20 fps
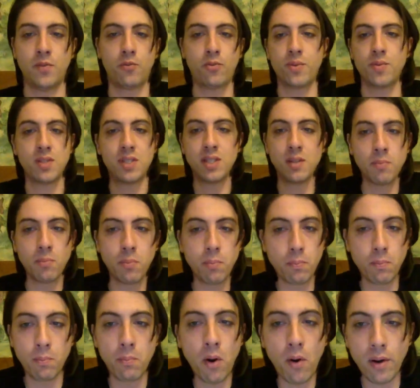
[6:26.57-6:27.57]
from steam
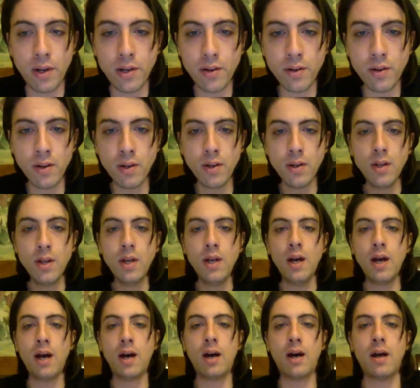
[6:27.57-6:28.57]
boiler,
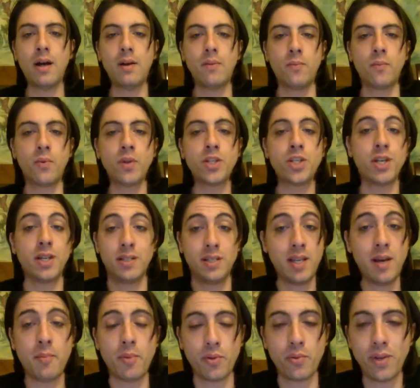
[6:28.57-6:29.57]
reaching a
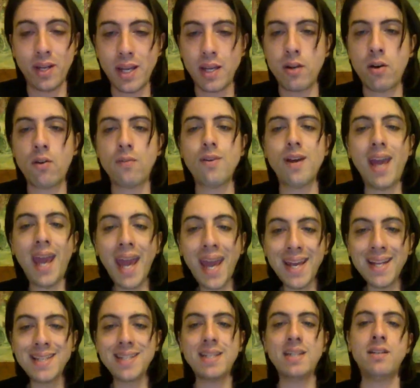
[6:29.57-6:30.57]
temperature again of
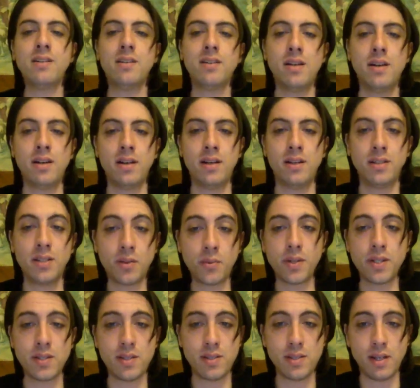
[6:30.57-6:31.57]
80
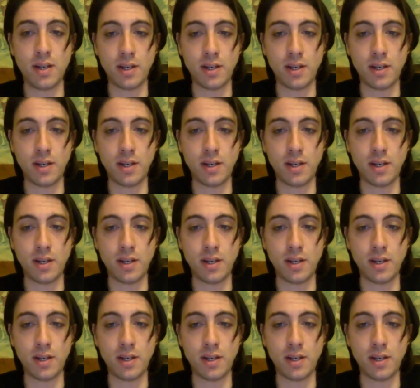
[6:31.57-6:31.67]
degrees